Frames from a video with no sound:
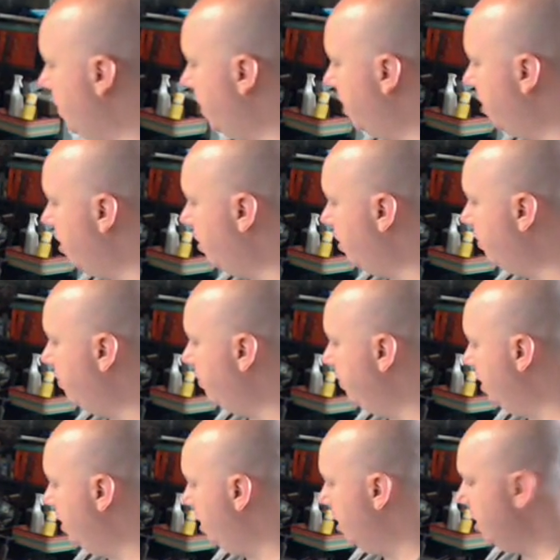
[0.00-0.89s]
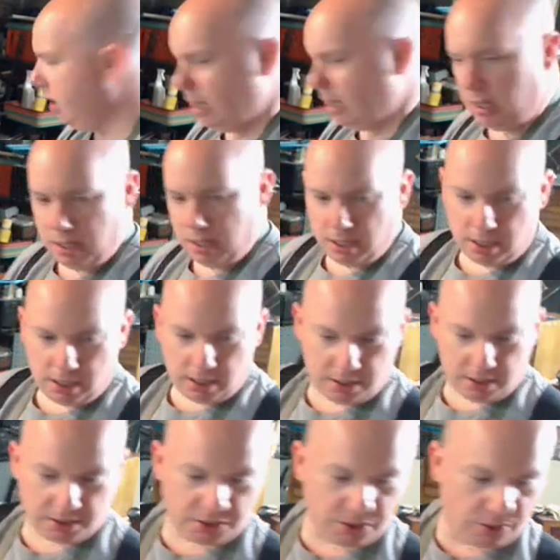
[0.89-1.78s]
way to go.
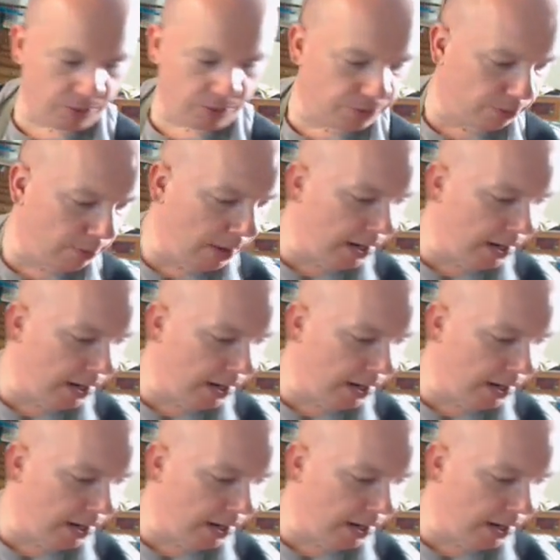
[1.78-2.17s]
So for